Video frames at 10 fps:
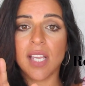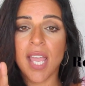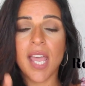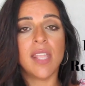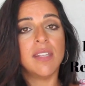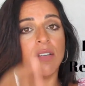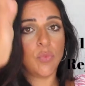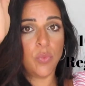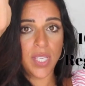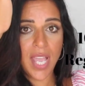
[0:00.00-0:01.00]
and
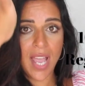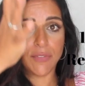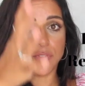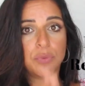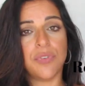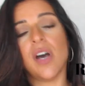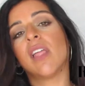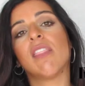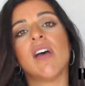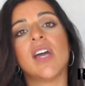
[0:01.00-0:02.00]
we have to
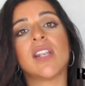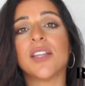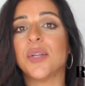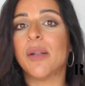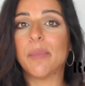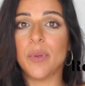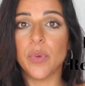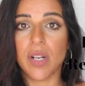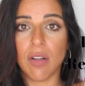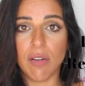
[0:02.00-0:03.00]
find the irregular
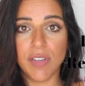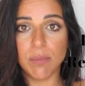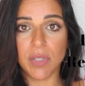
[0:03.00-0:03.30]
plural of it,